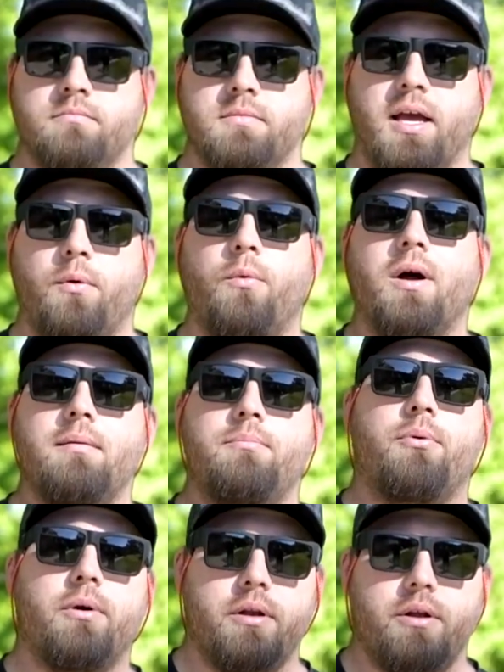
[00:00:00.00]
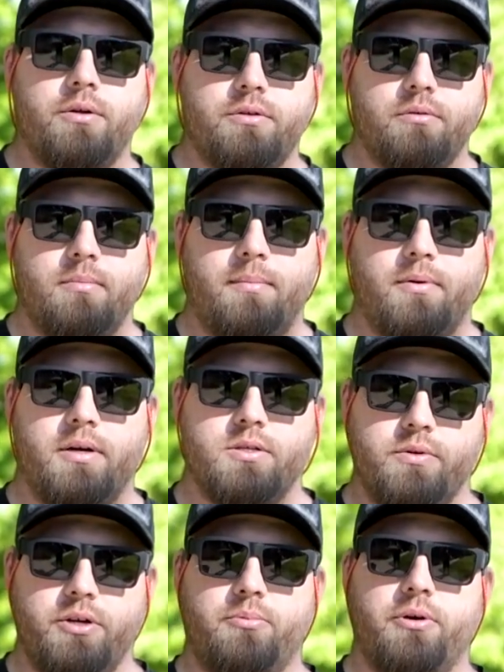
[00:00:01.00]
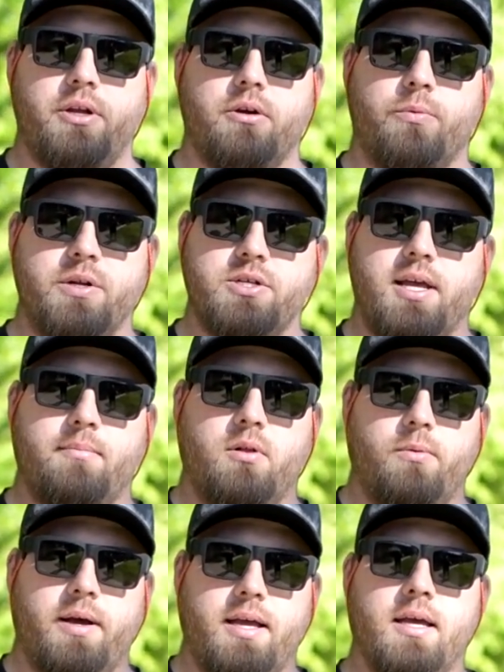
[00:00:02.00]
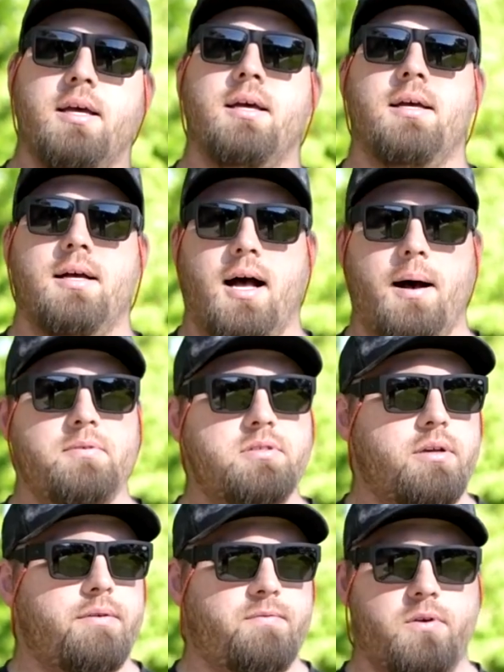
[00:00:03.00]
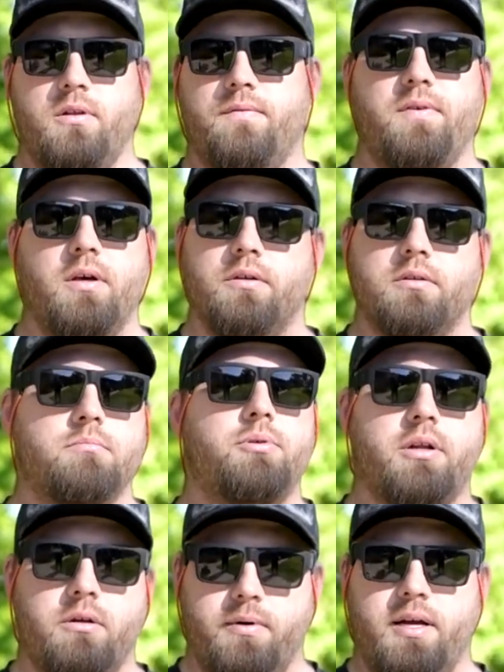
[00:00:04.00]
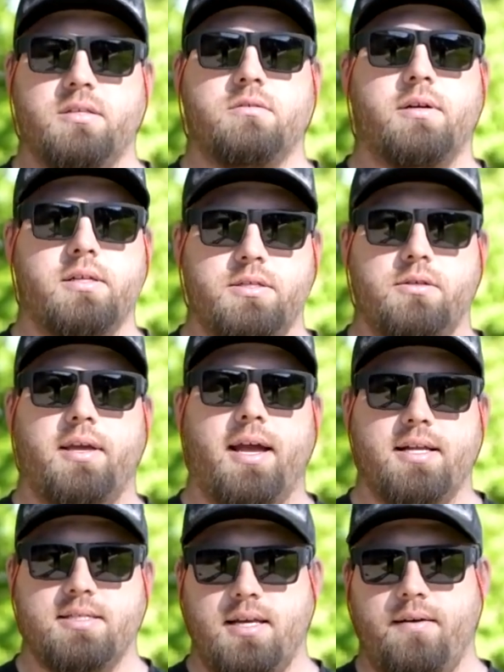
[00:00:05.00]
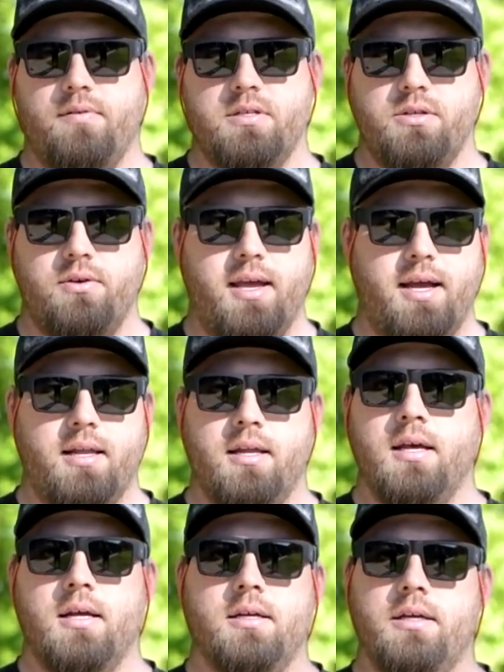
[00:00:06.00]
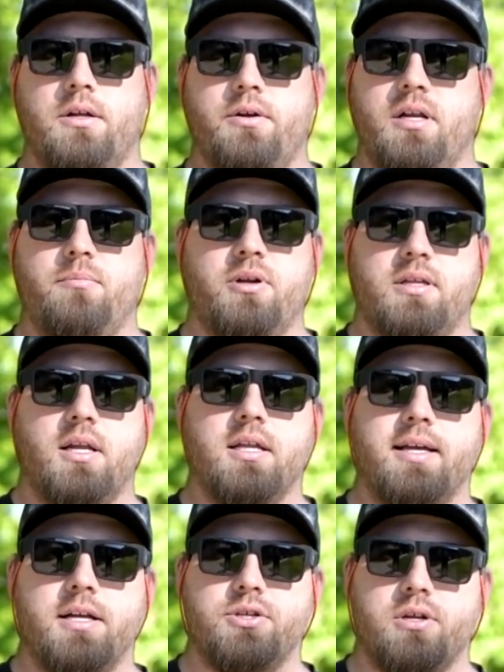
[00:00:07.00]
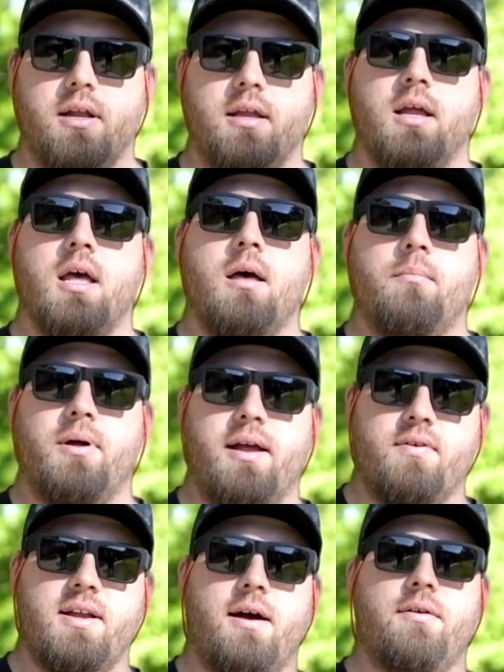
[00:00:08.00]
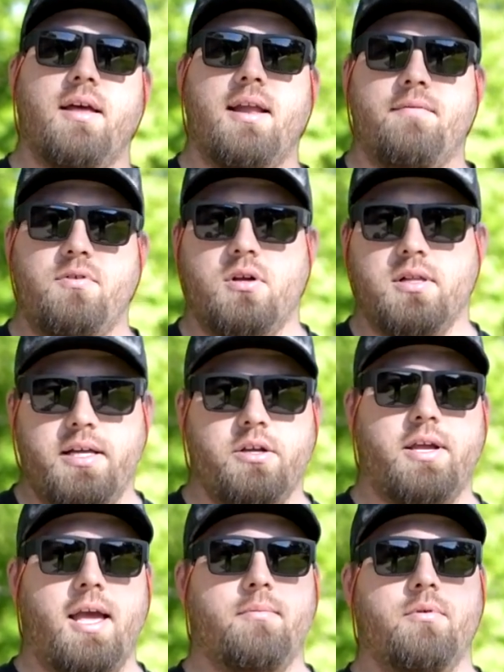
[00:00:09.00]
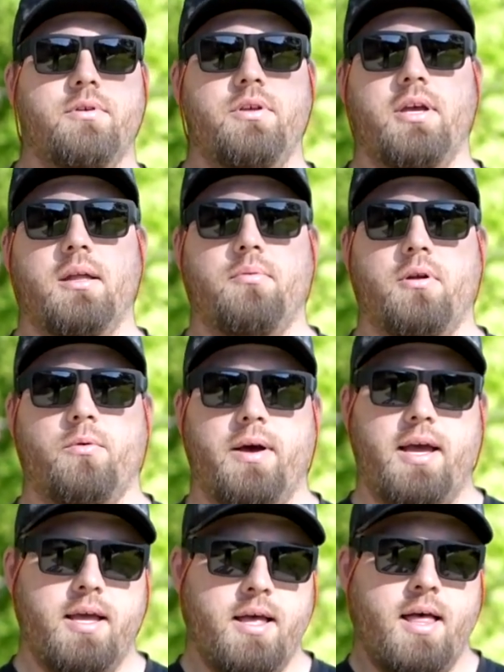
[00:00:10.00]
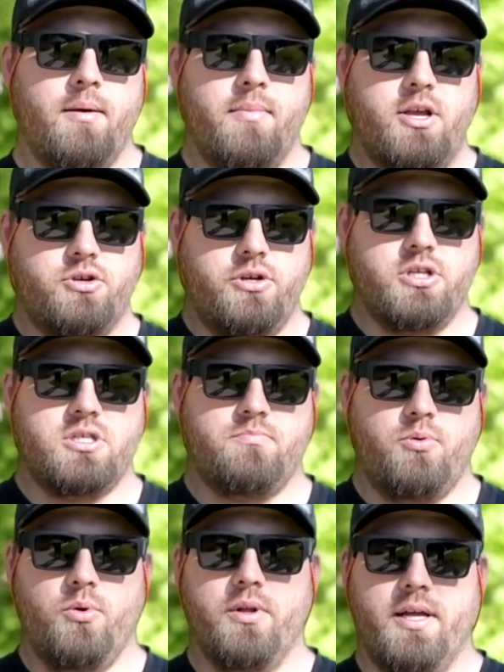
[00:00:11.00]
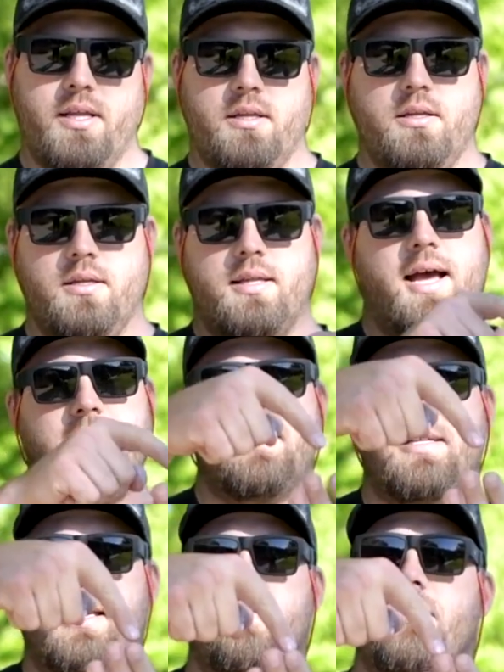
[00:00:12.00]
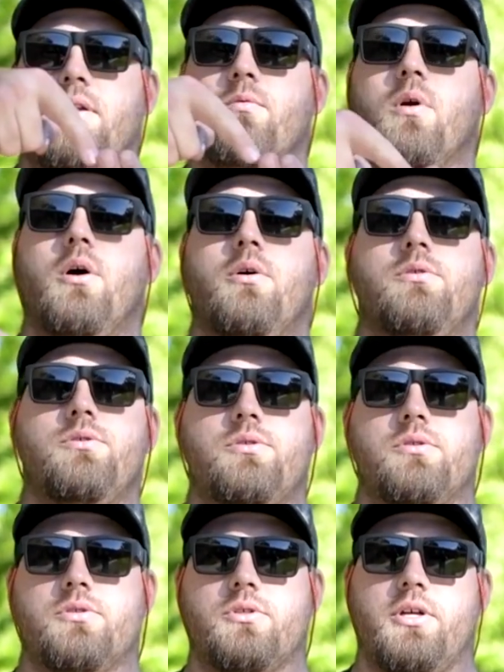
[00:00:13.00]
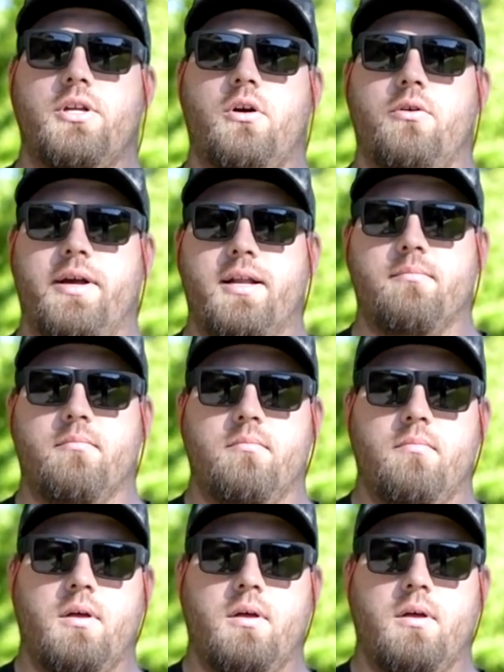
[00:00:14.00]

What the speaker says: Okay, one important note to remember is when you're putting your winch cable away, obviously if you're in the field, put it away as quickly as you can, as safely as you can. You don't need to put a ton of tension on it. But every now and then after you clean your cable and you get it put away, make sure you spool it nice and even in rows so you don't get them